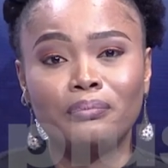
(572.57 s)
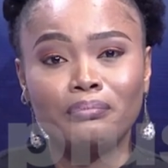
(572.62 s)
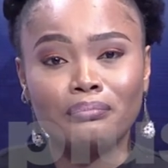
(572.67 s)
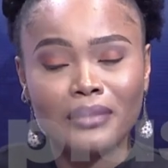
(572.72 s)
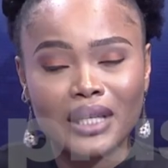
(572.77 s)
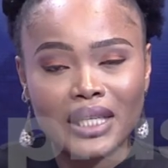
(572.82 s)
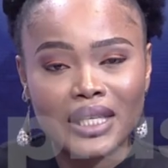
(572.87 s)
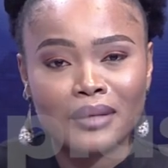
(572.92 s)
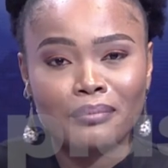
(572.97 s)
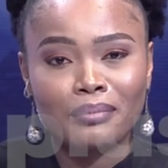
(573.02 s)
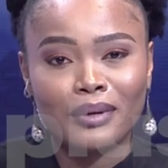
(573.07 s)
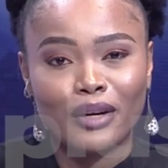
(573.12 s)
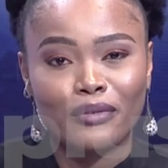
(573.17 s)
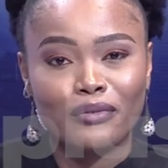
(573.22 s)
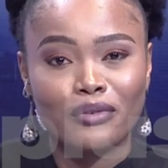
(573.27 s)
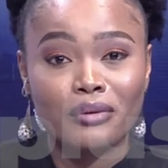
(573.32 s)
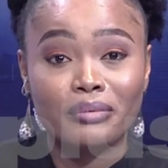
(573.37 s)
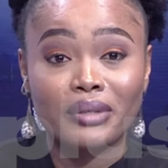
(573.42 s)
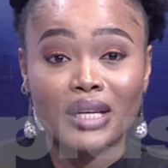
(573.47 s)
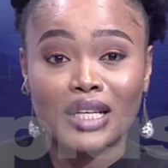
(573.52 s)
media
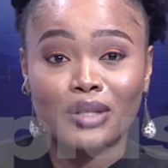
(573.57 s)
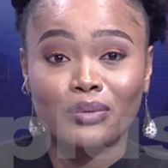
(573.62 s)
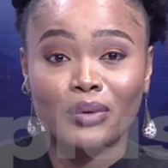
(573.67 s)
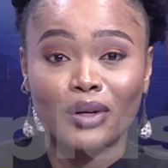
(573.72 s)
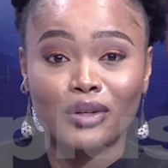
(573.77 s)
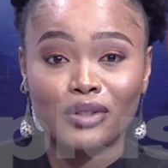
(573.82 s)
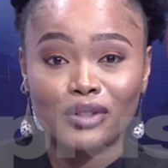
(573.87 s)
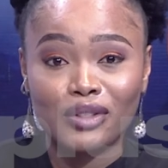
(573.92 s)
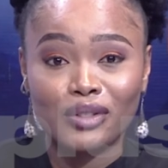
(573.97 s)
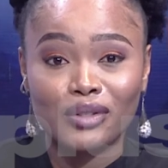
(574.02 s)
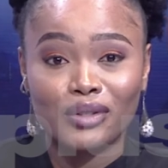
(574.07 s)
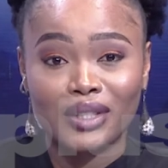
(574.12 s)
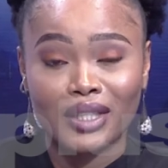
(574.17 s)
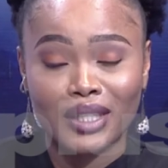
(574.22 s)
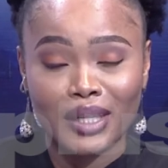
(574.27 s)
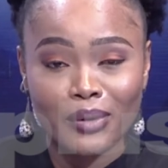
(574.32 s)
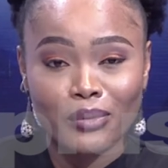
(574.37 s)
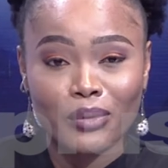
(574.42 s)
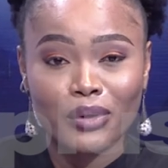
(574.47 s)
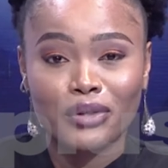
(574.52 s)
platforms as we continue to
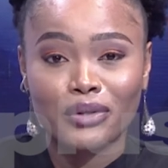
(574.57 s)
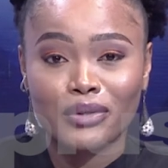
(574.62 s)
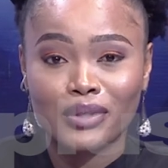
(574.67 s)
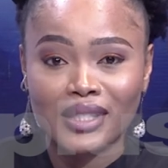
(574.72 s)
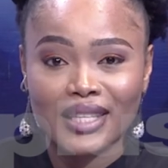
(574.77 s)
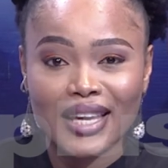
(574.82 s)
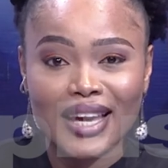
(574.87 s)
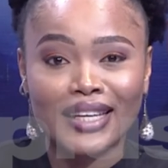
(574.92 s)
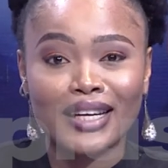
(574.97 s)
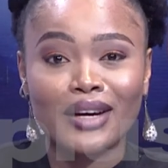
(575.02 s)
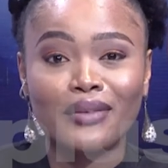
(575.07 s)
hear what you're saying.